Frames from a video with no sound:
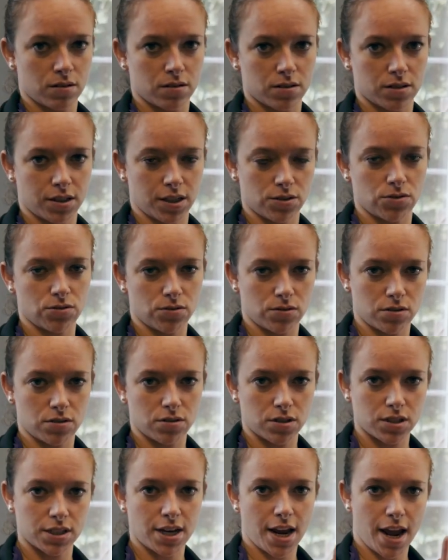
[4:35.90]
Schedules are
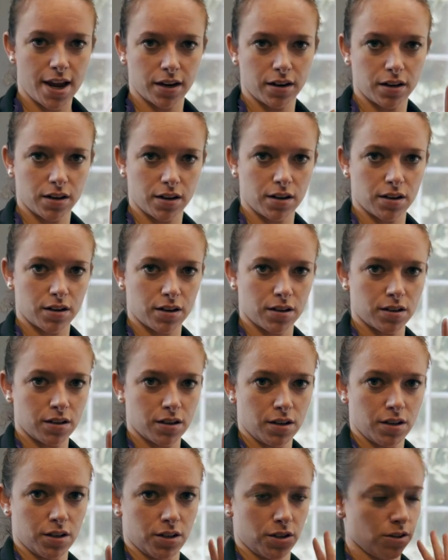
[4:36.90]
staggered.
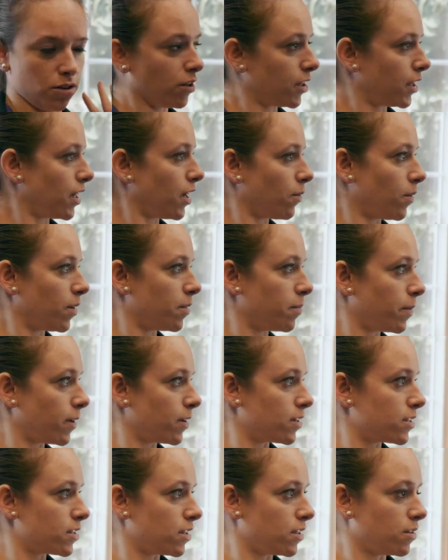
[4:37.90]
You're looking at one
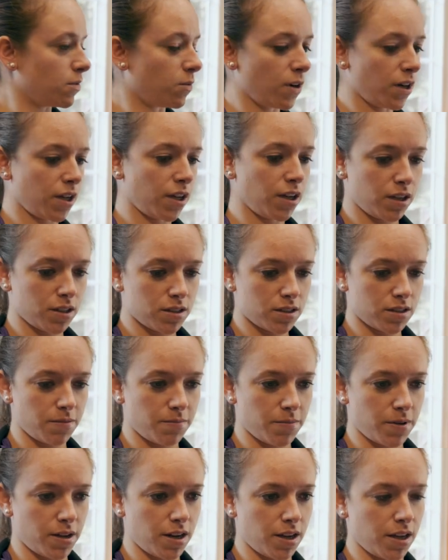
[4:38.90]
person working on
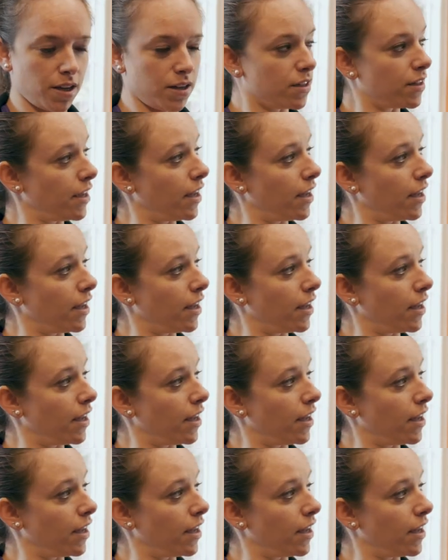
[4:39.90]
somebody and